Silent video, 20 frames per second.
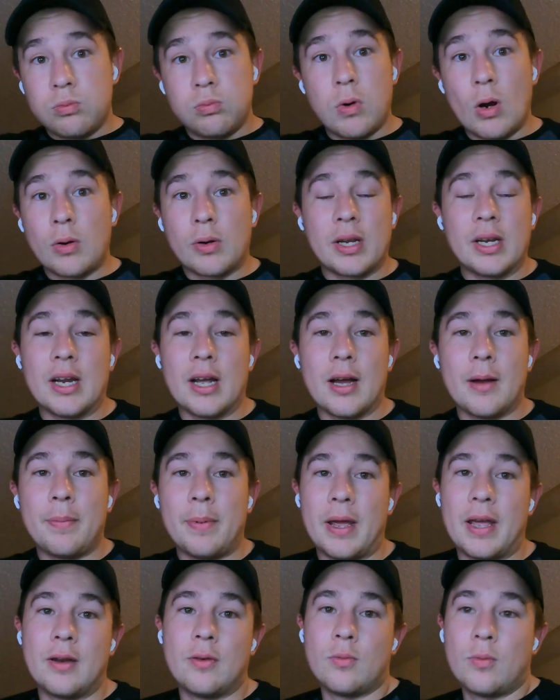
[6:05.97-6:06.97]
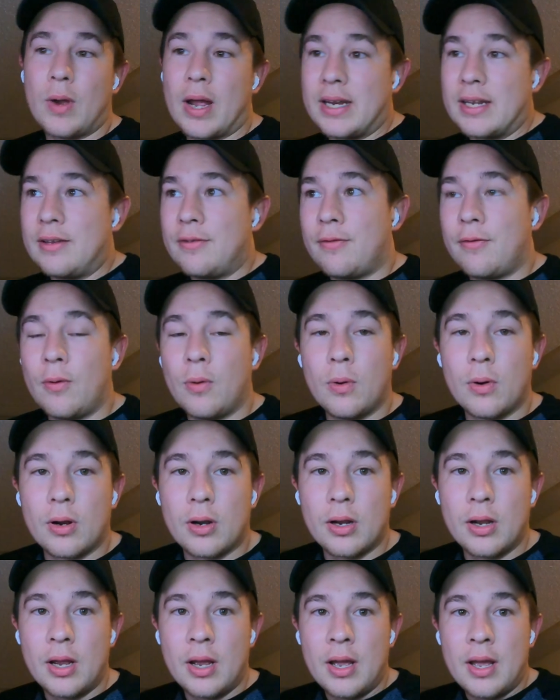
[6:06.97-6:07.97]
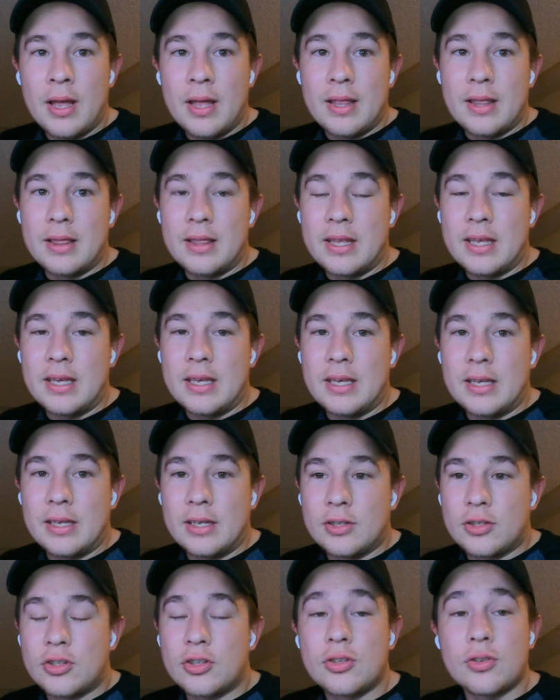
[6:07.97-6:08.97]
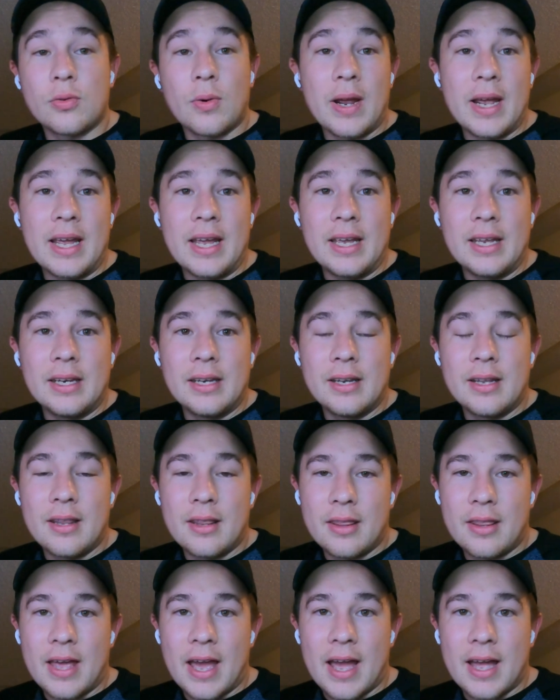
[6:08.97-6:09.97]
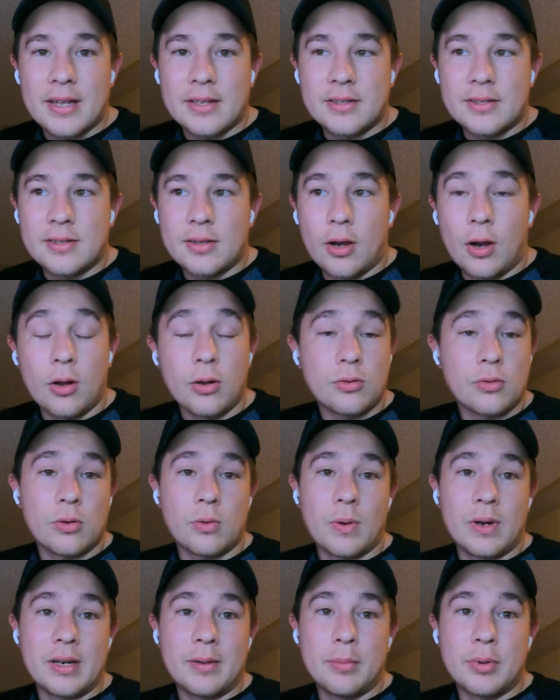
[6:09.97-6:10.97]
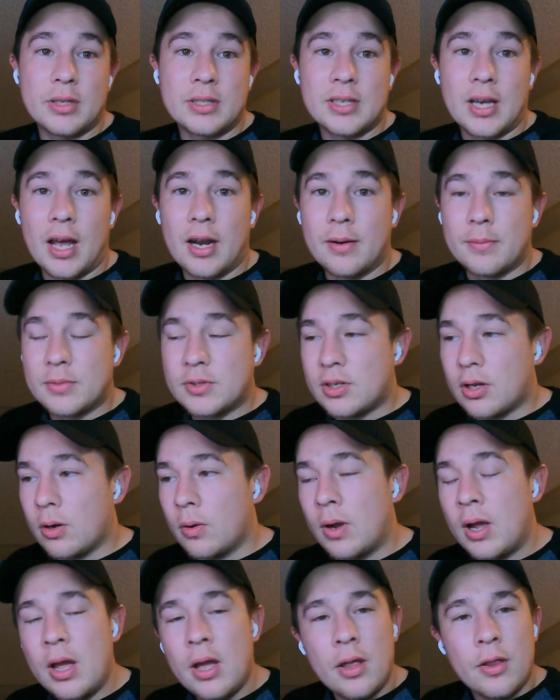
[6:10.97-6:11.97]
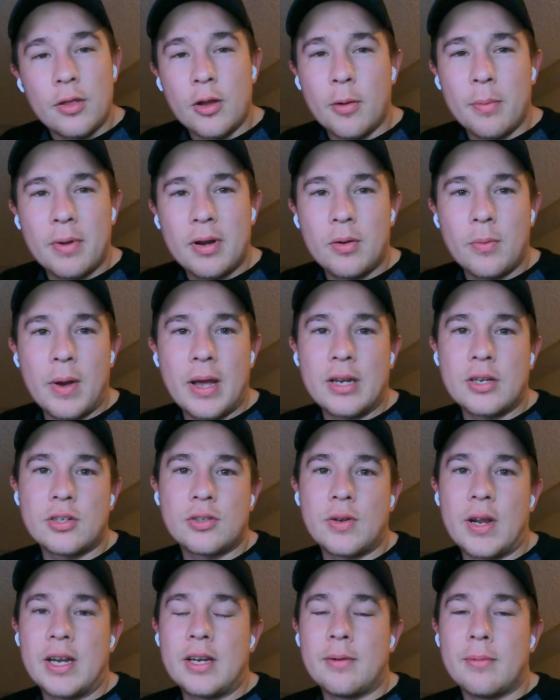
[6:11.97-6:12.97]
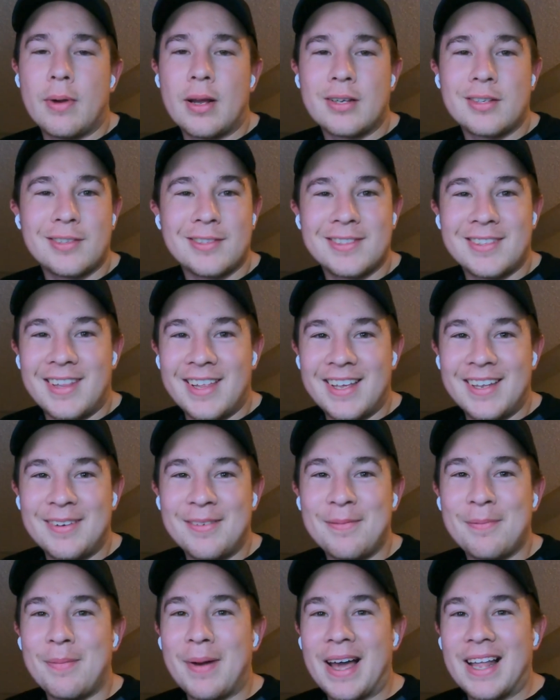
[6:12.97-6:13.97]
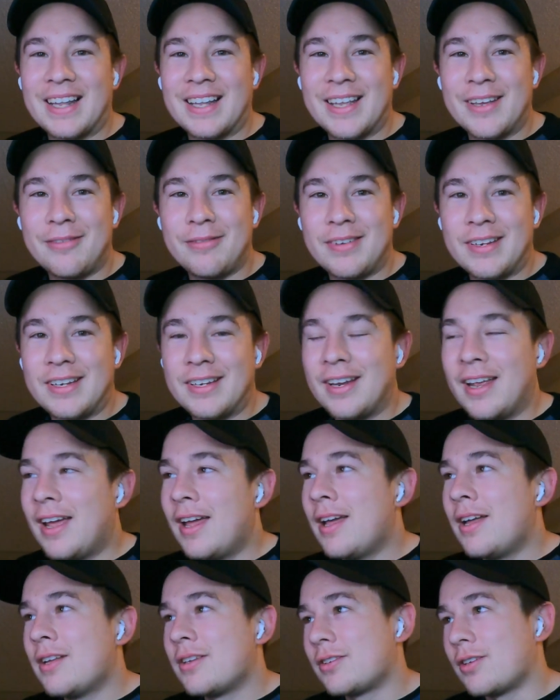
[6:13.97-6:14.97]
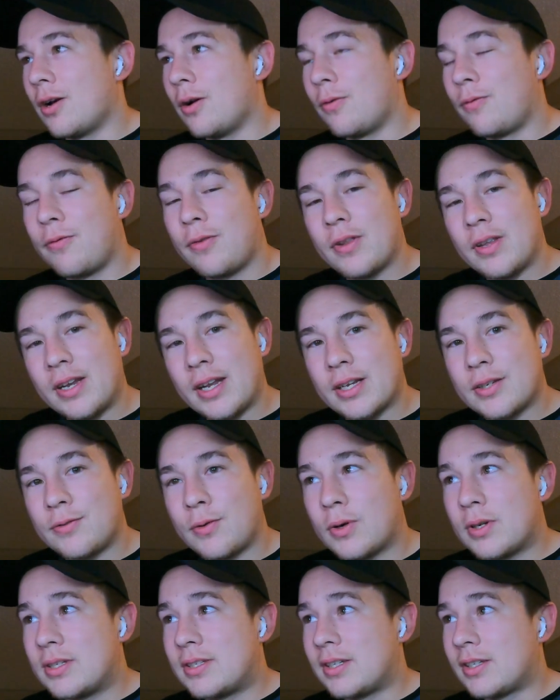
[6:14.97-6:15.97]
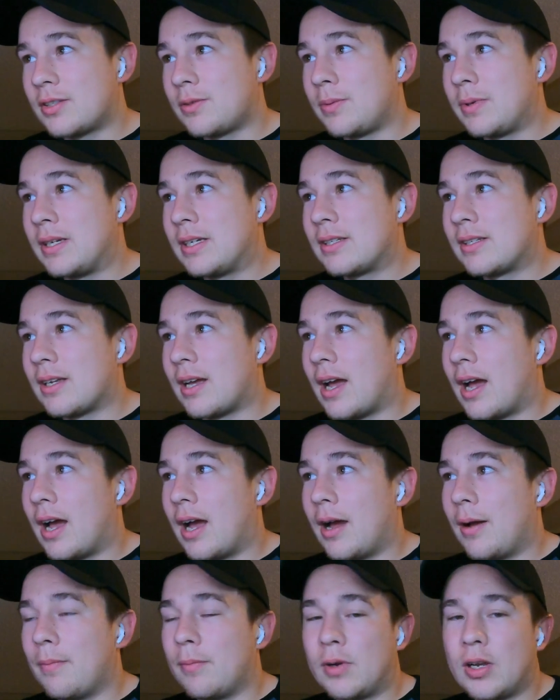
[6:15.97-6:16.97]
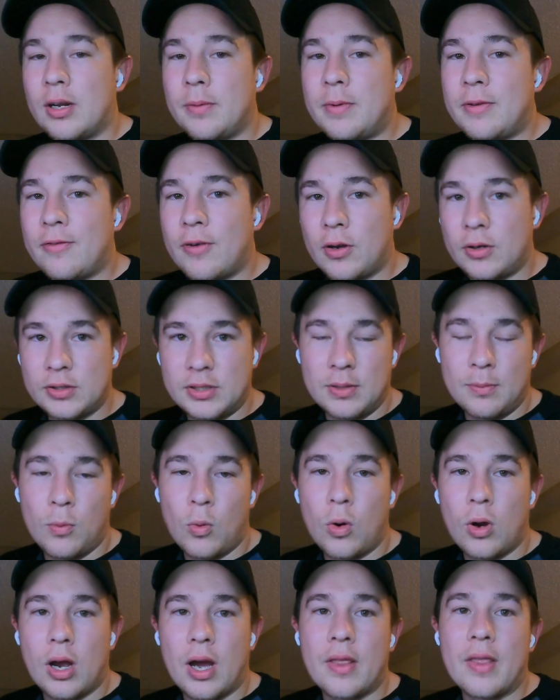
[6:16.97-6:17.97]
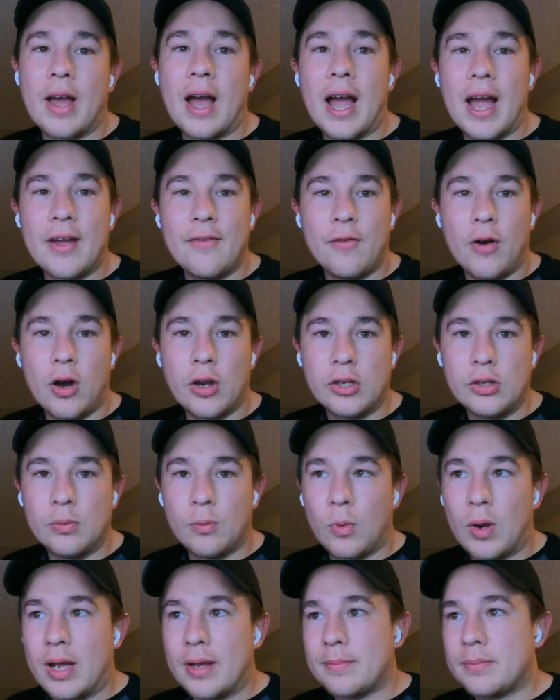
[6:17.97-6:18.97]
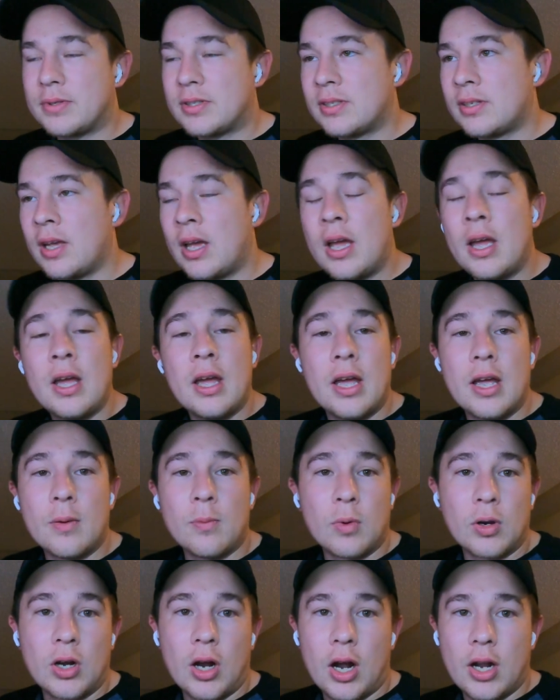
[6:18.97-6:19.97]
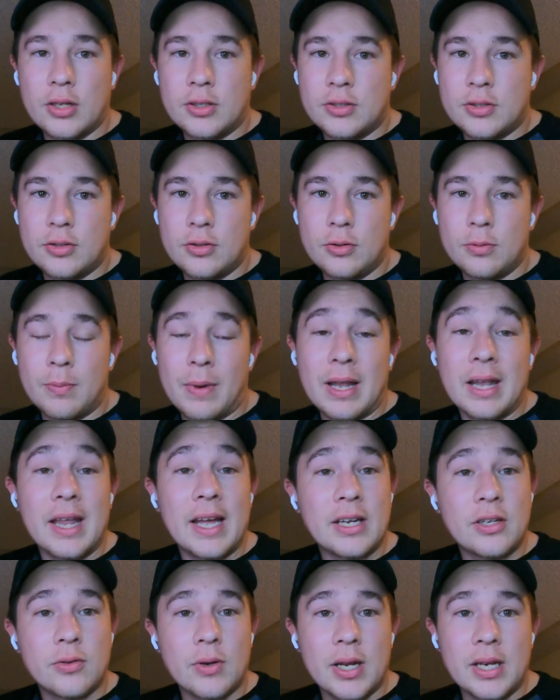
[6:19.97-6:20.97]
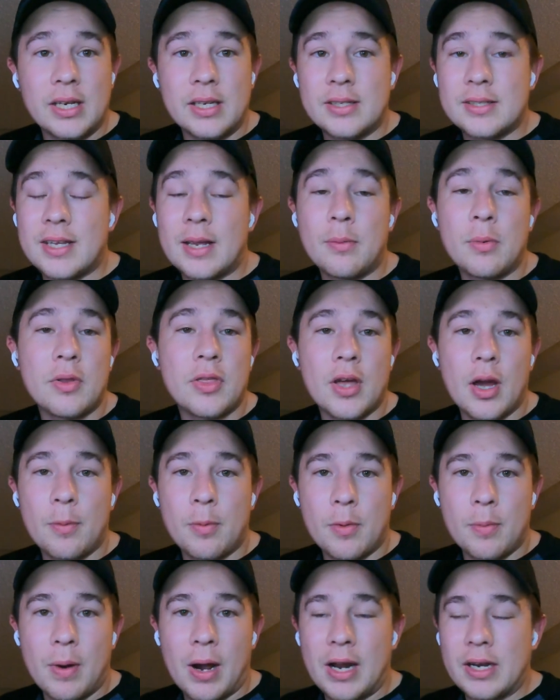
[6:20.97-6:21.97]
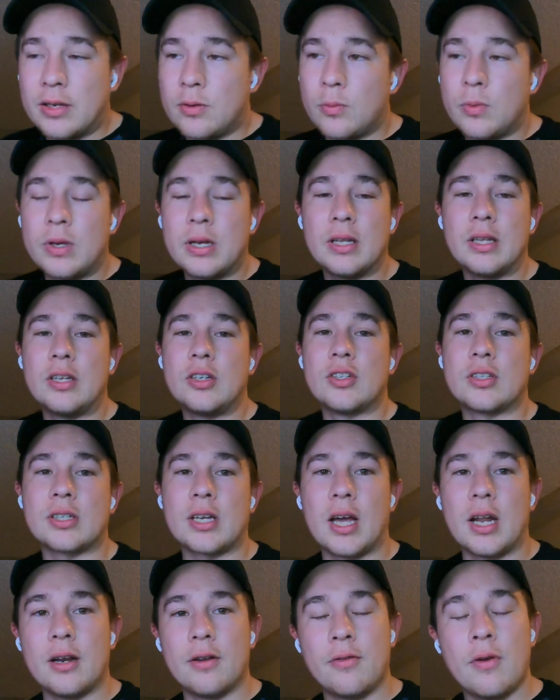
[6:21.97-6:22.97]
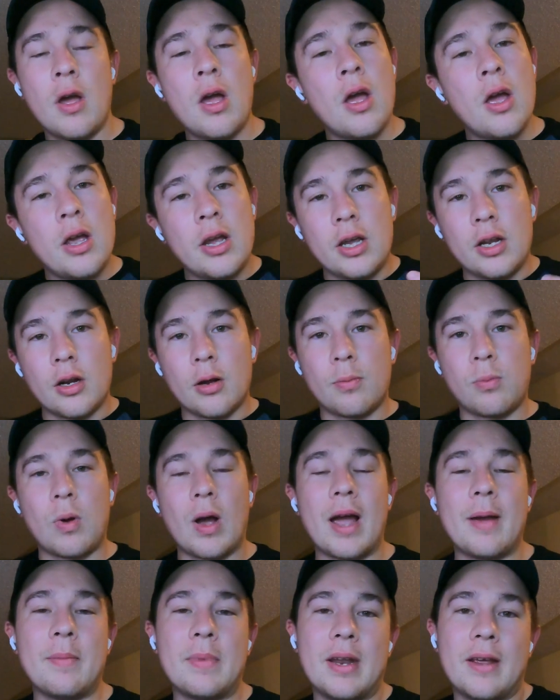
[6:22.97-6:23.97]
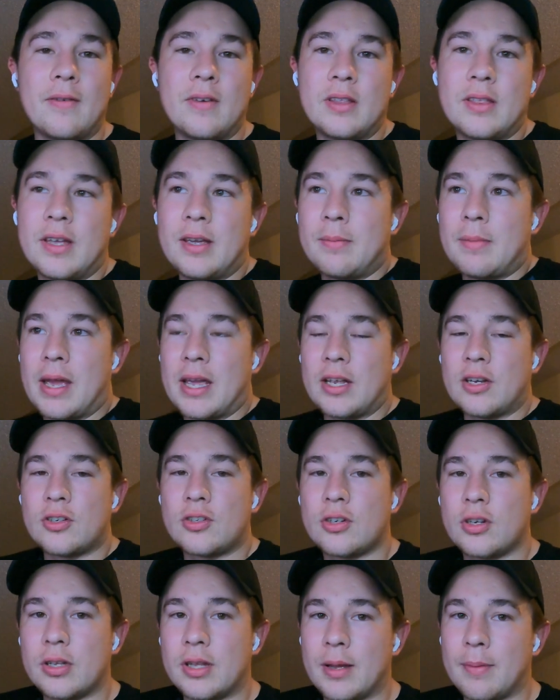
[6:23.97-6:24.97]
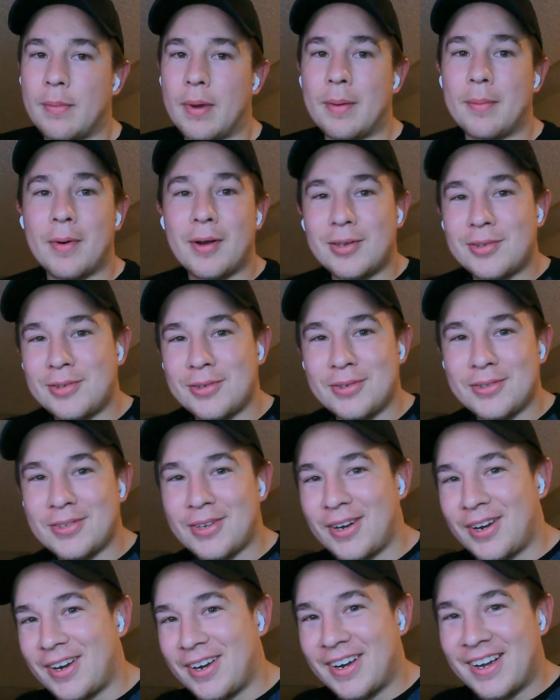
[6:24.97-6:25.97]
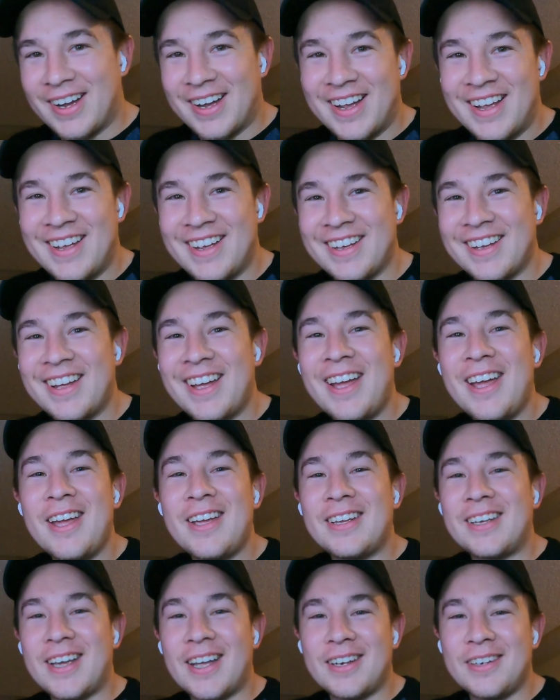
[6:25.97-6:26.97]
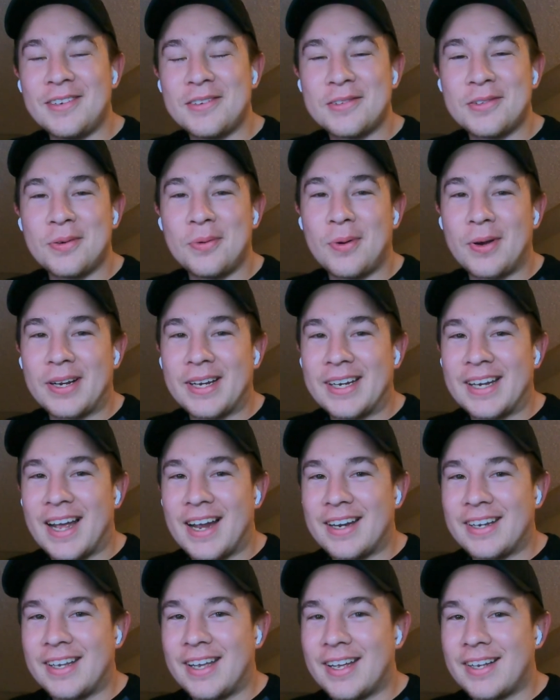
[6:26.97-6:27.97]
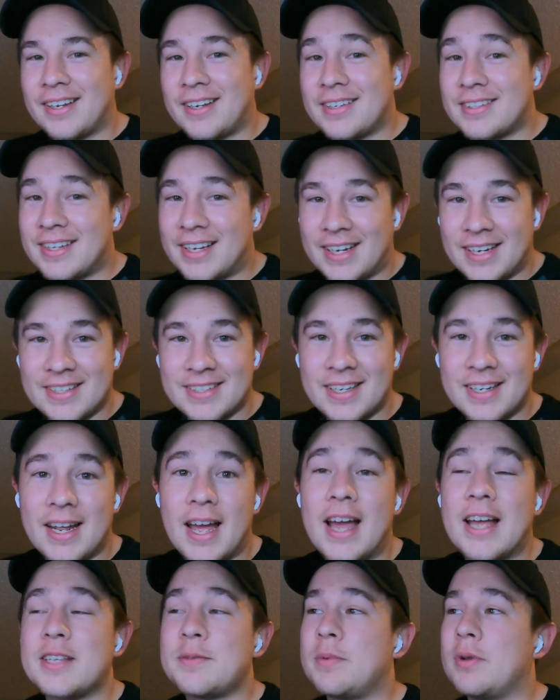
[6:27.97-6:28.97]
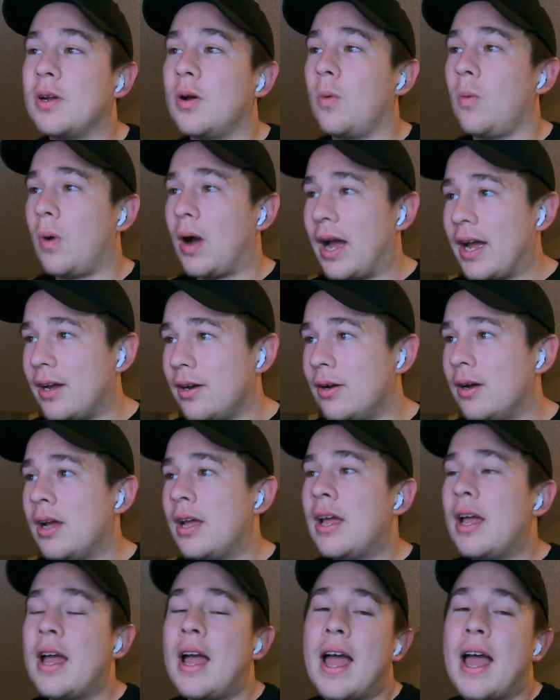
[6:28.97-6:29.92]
woken up and ready for the strain that ultra running puts on them. So no better way to strain your muscles than by lifting. So for the next 4 to 6 weeks, I'm going to be focusing more on the high volume reps in regards to my leg training, same with the upper body, really just kind of, you know, priming everything, making sure that my muscles are getting used to working out again, because like I said, it has been a while.